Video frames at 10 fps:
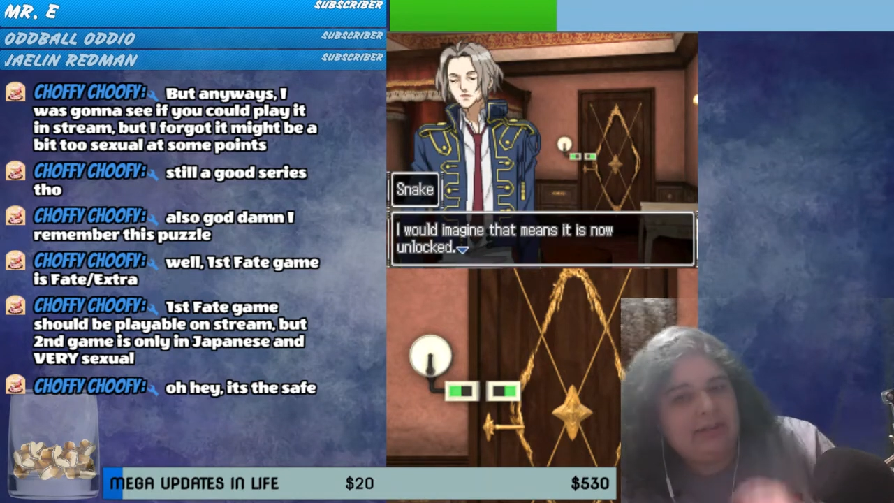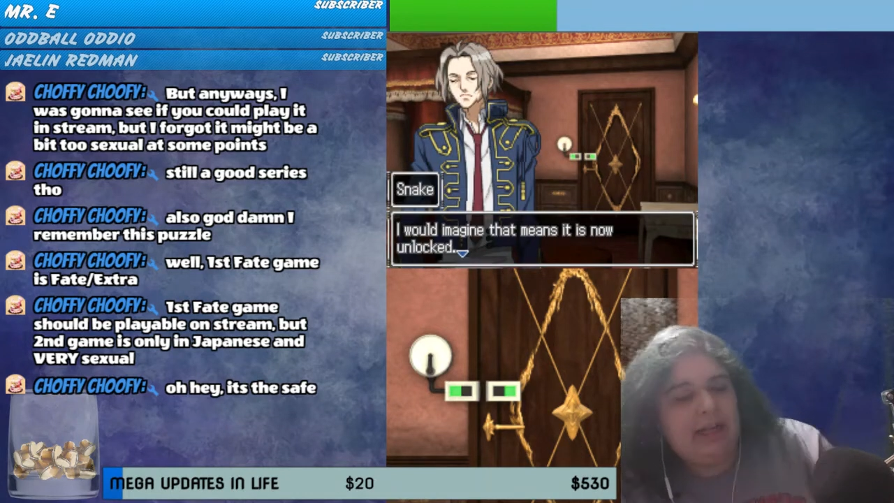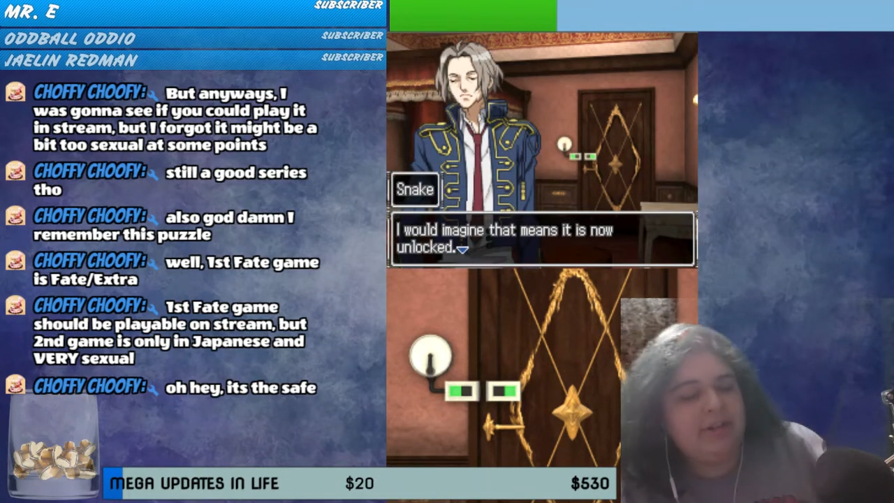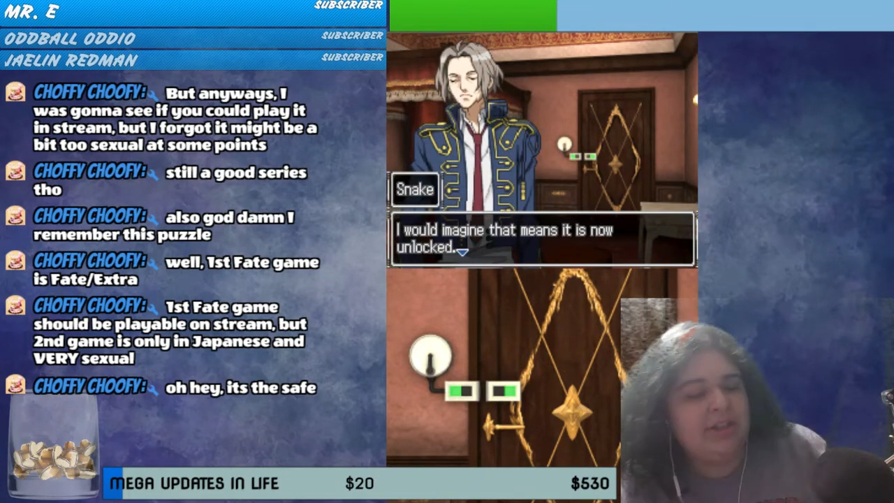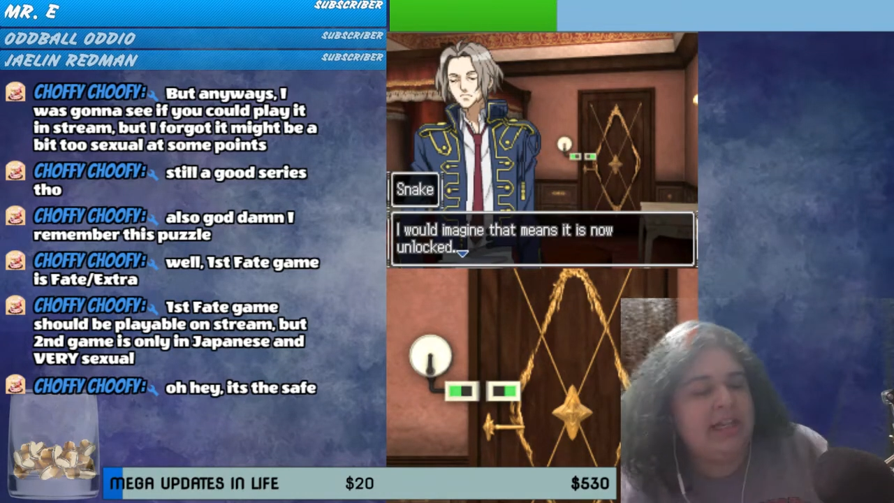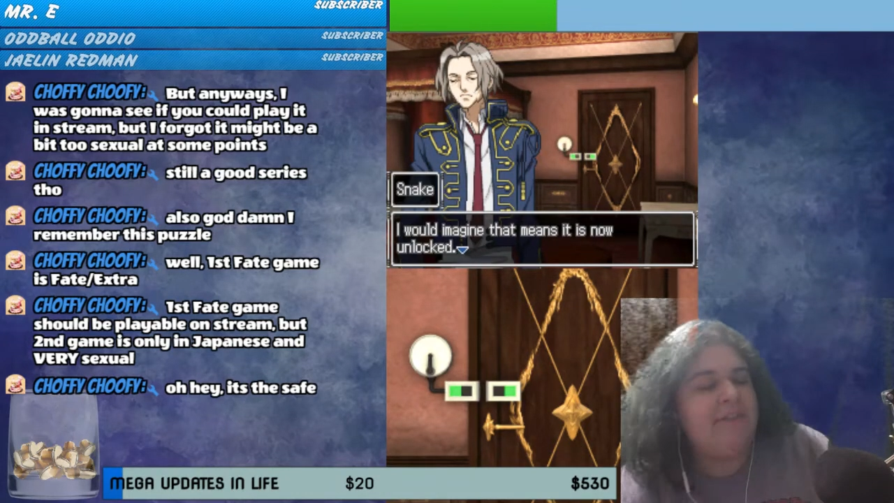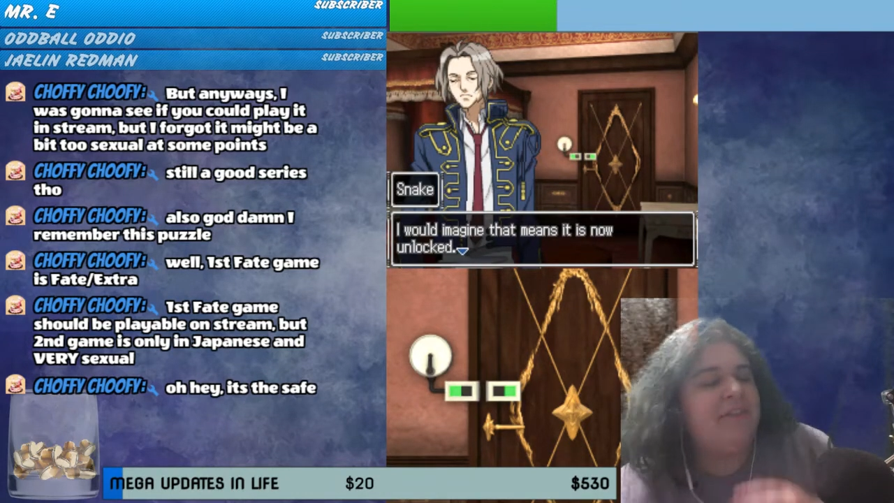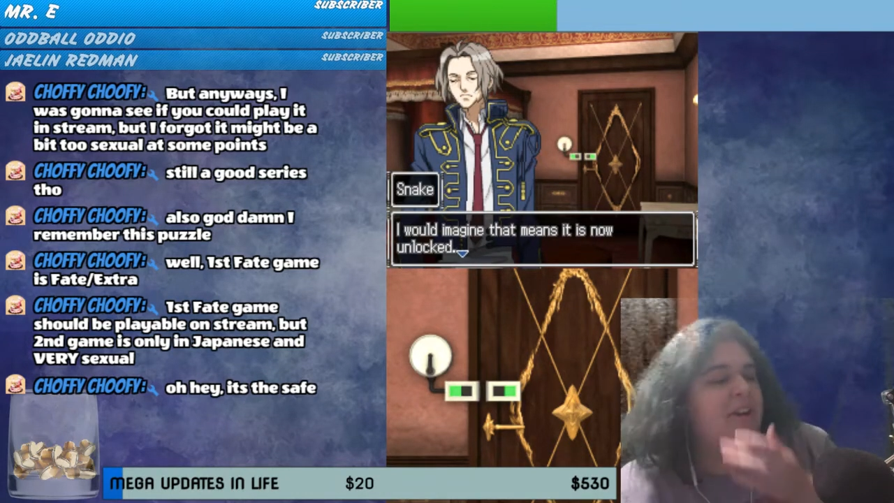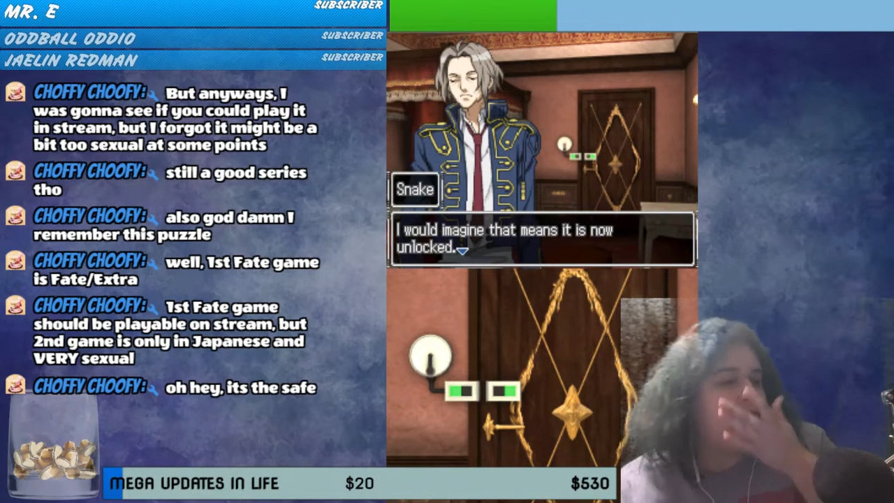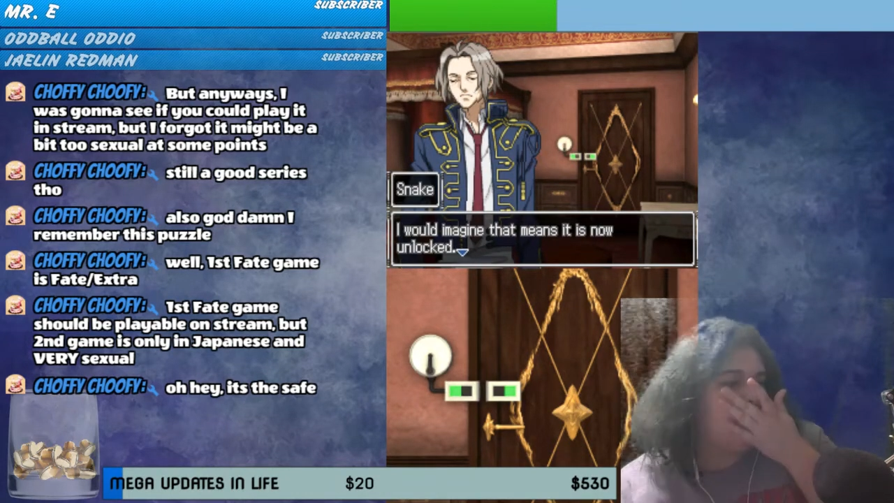I'll just save
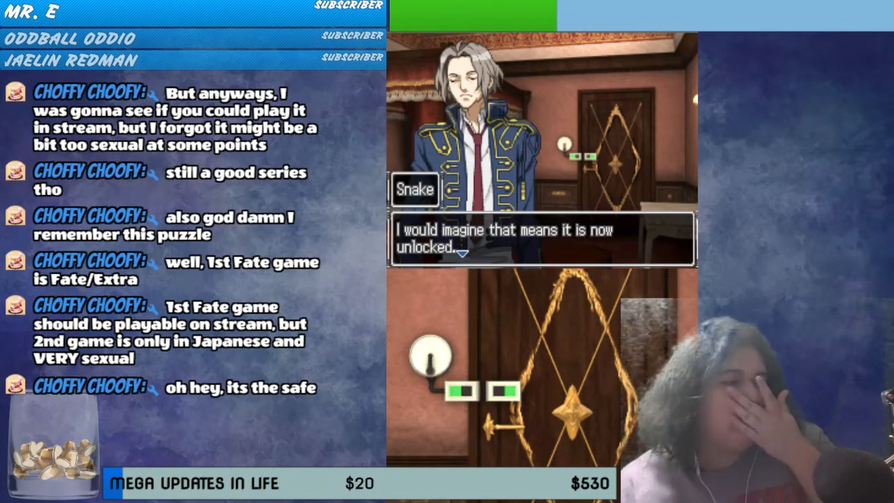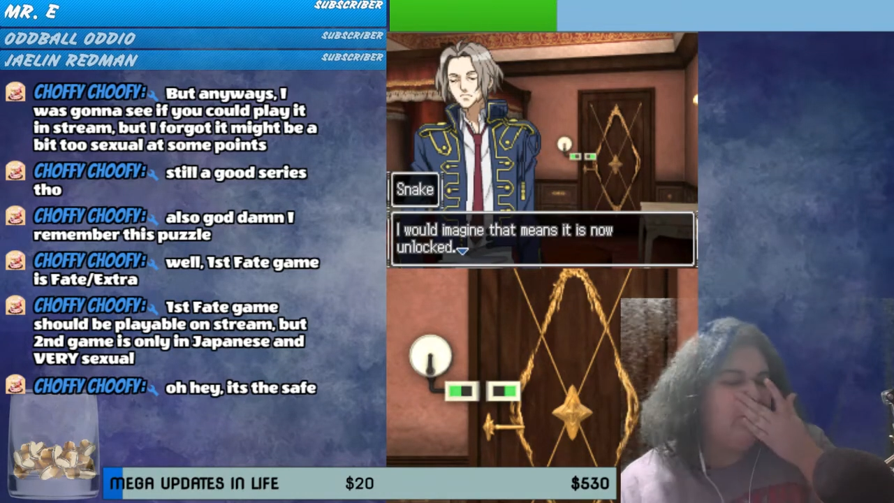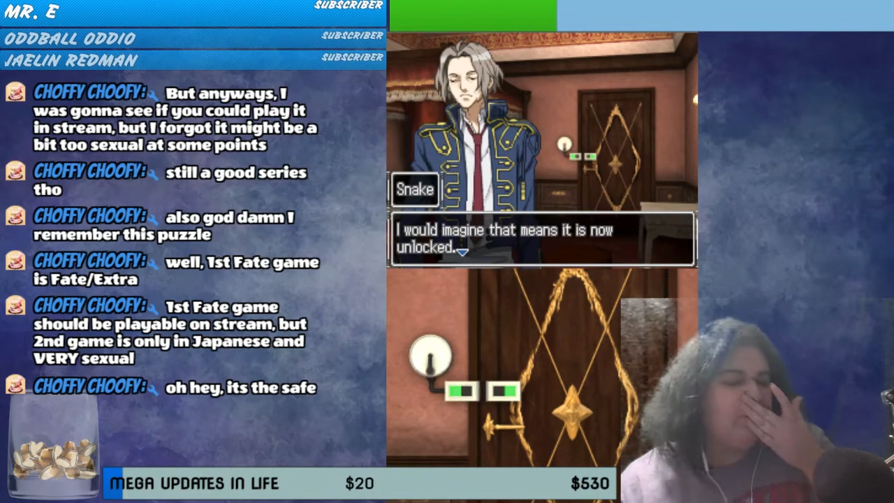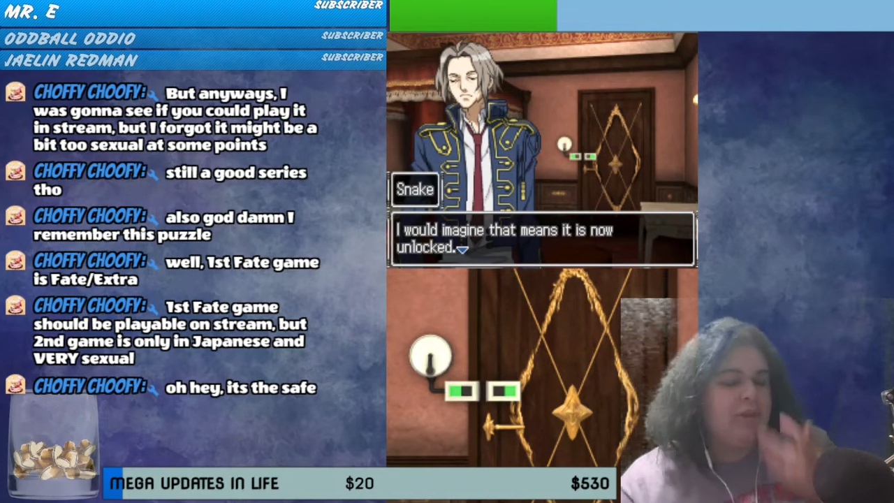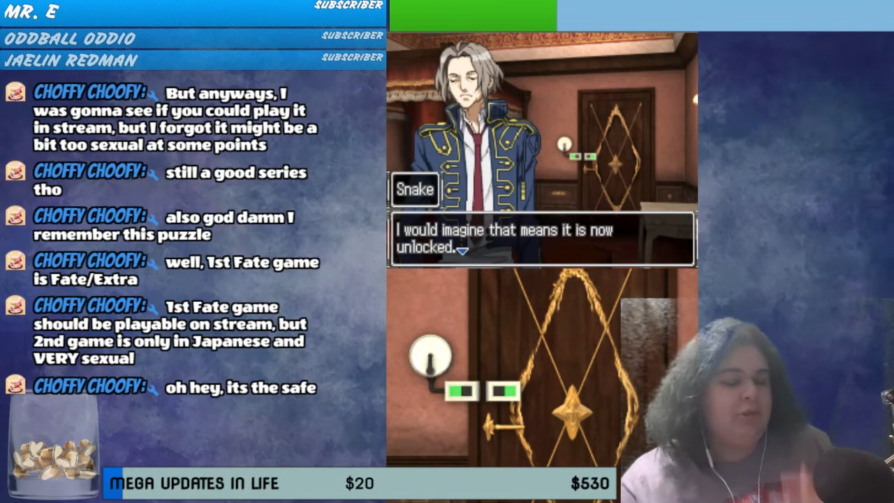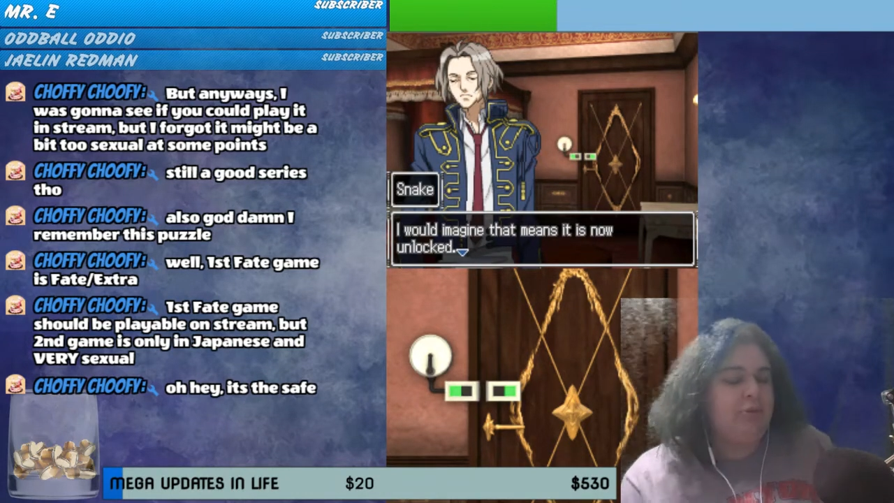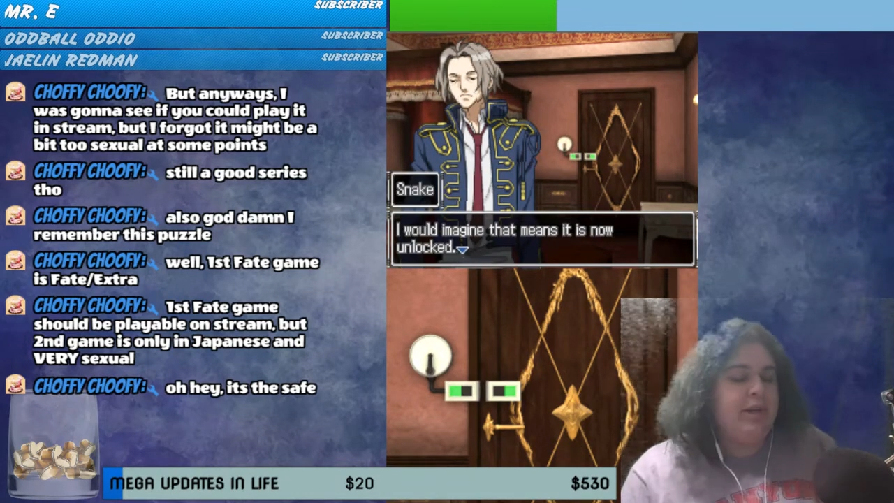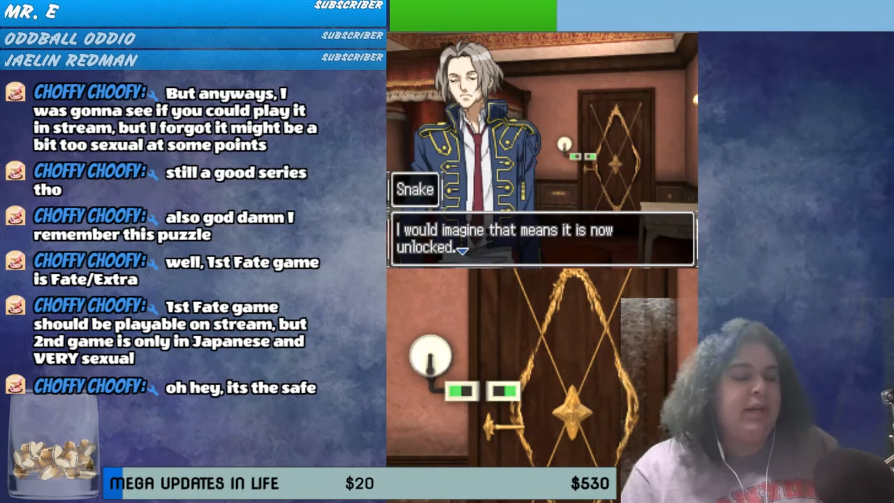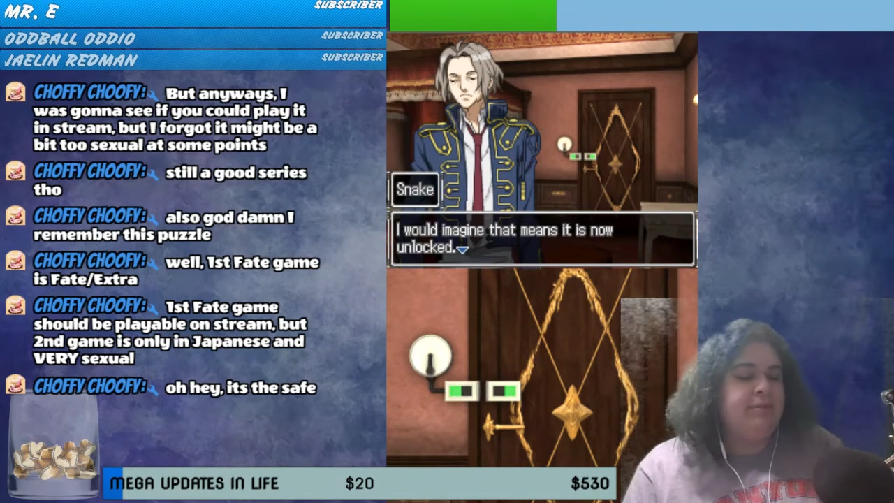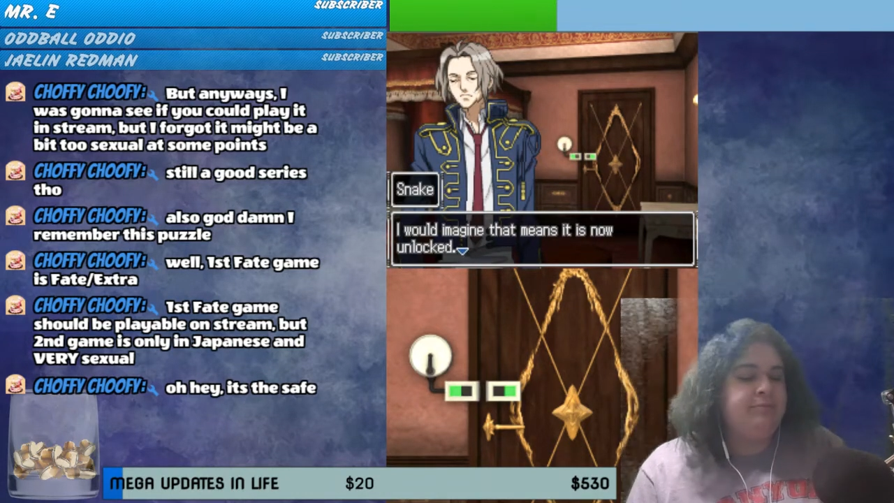it on 2 and
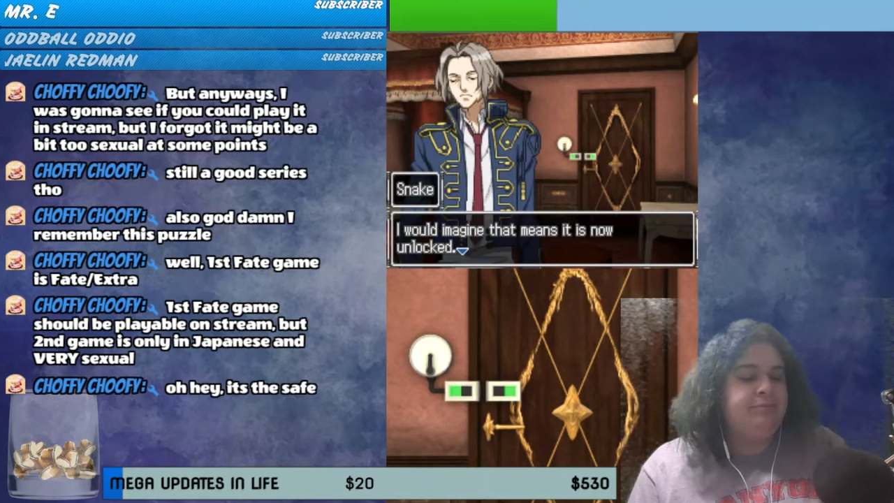3.